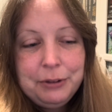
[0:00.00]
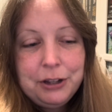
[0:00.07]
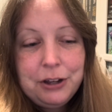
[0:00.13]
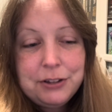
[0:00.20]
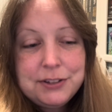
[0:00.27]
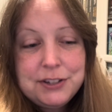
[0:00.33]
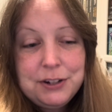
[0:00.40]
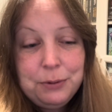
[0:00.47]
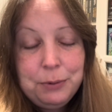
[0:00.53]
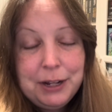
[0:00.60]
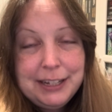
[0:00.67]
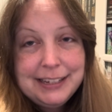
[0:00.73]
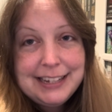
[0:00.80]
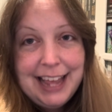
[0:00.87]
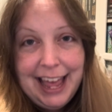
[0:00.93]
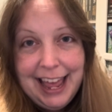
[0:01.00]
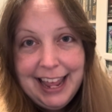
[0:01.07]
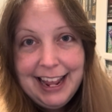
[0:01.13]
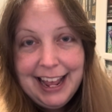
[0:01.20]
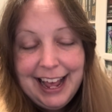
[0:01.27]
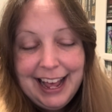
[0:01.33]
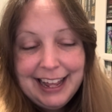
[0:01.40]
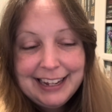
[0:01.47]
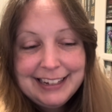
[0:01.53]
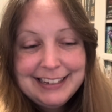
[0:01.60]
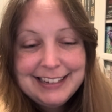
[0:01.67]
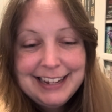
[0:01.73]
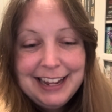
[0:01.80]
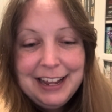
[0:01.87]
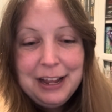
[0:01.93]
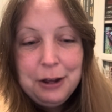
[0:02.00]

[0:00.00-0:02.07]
Costa one day and